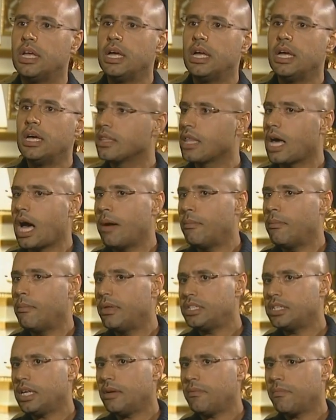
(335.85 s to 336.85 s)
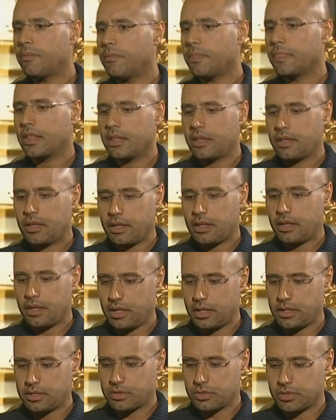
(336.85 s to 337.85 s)
And the army militia
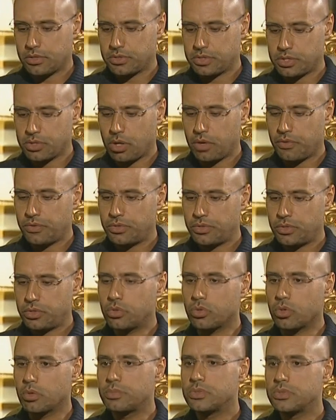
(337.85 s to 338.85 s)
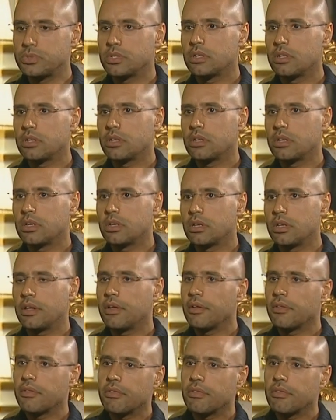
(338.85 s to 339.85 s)
consists of two groups:
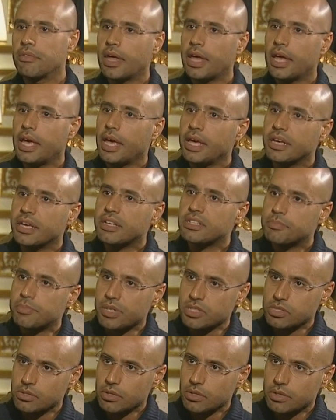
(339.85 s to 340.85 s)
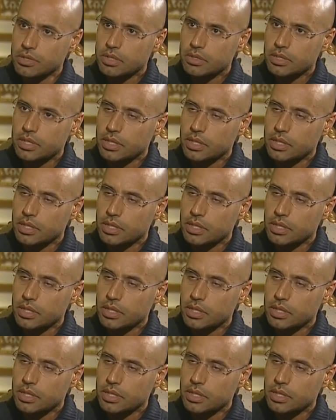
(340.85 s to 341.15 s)
the ex-prisoners